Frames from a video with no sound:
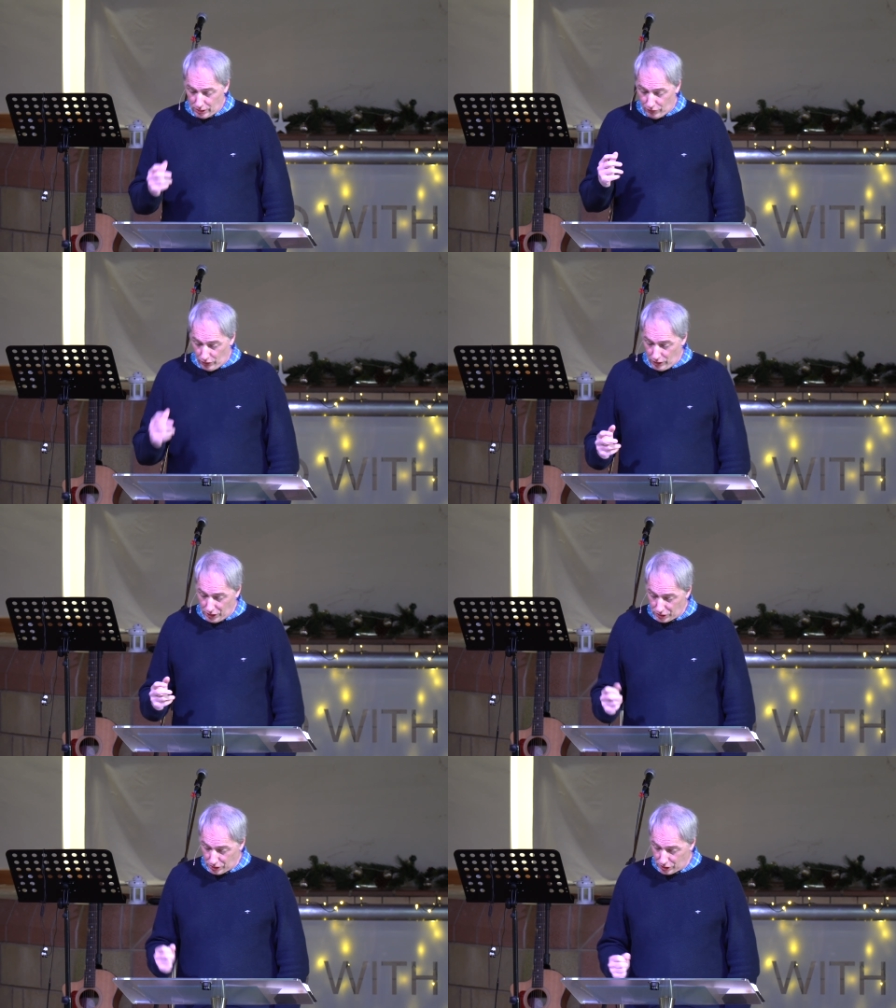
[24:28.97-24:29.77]

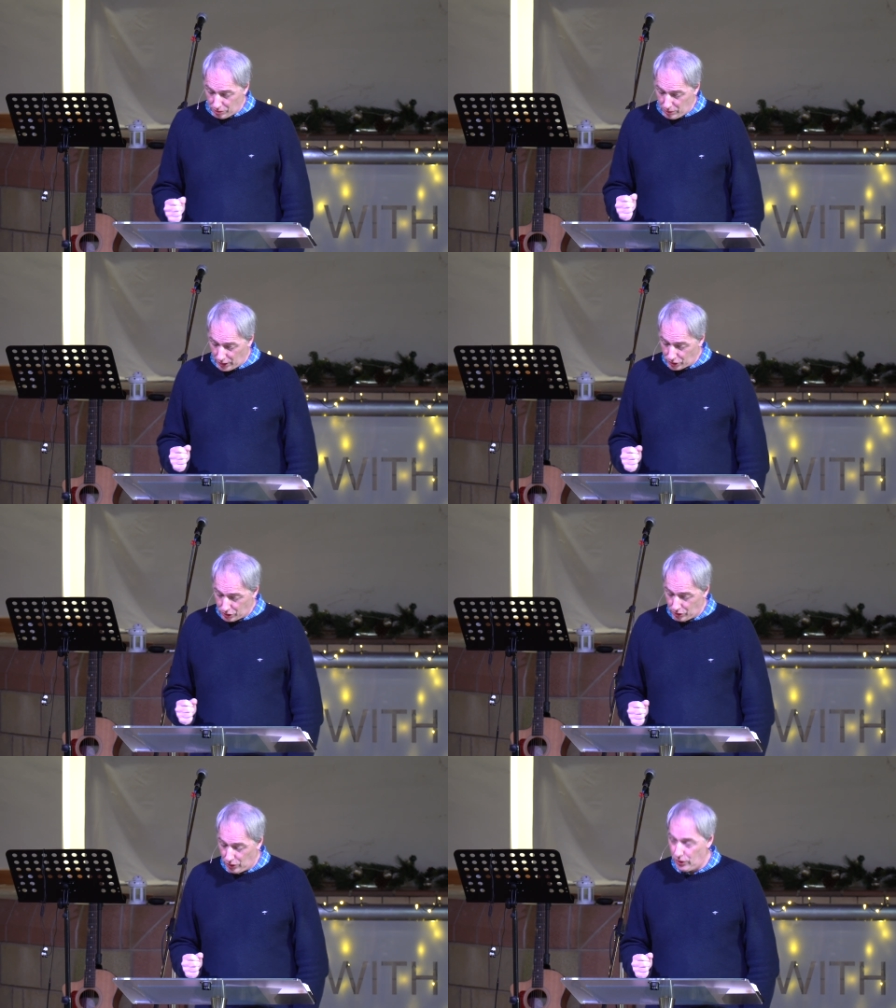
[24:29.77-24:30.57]
foundations to make
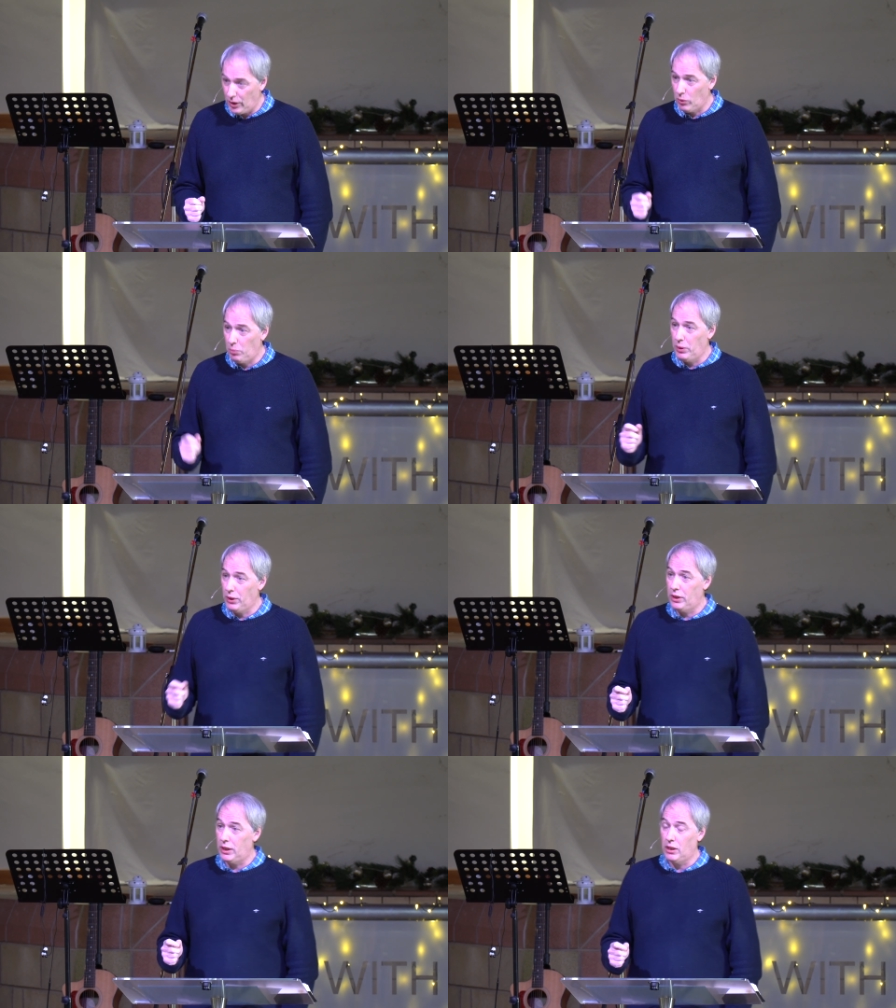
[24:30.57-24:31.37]
sure that we're
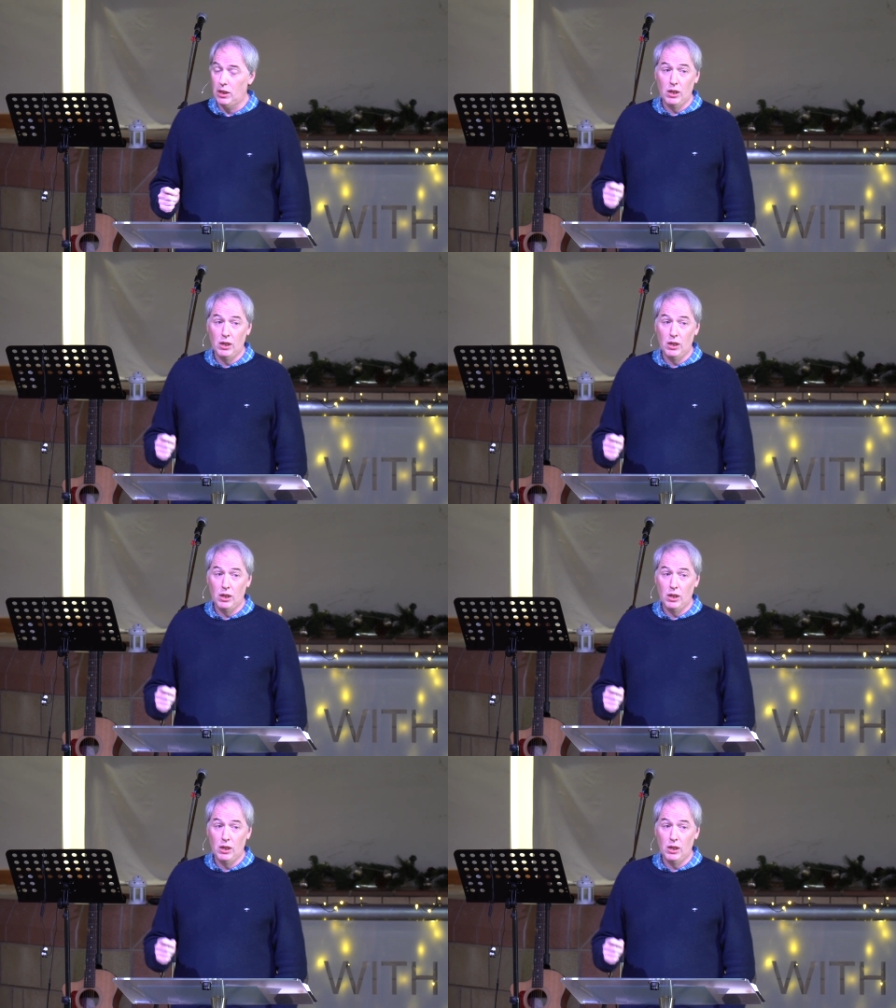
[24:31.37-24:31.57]
building